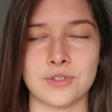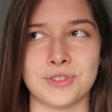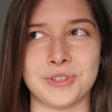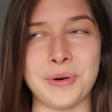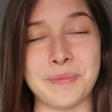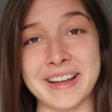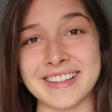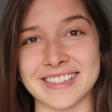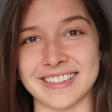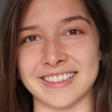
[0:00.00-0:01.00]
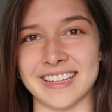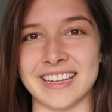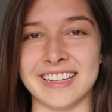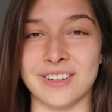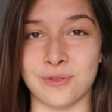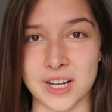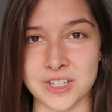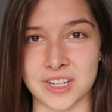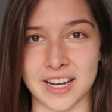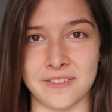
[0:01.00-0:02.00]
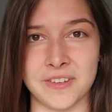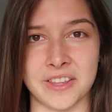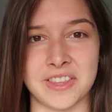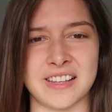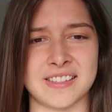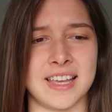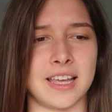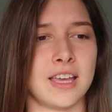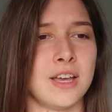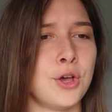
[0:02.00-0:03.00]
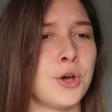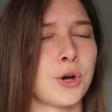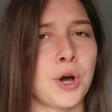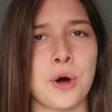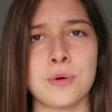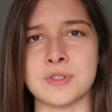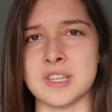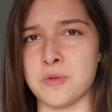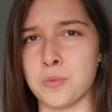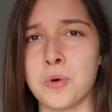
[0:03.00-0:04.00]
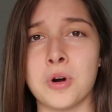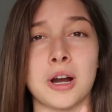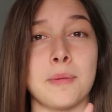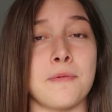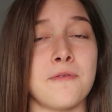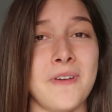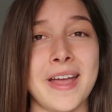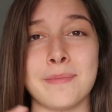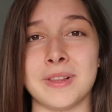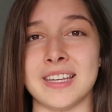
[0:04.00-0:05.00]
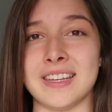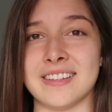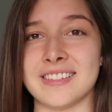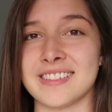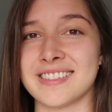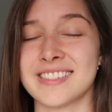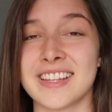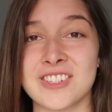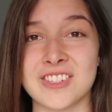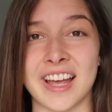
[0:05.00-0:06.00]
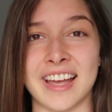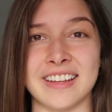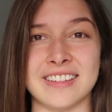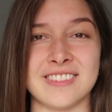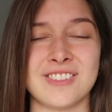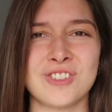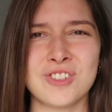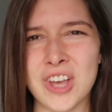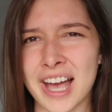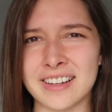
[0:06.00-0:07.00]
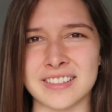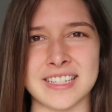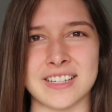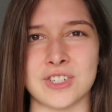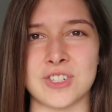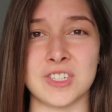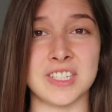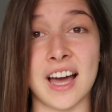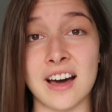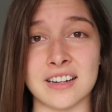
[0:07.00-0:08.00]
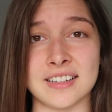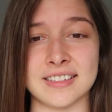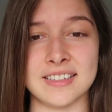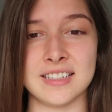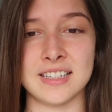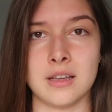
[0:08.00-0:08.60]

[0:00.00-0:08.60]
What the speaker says: So basically, in Russian, I feel things like cozy, warm, family, sunshine, childish, young.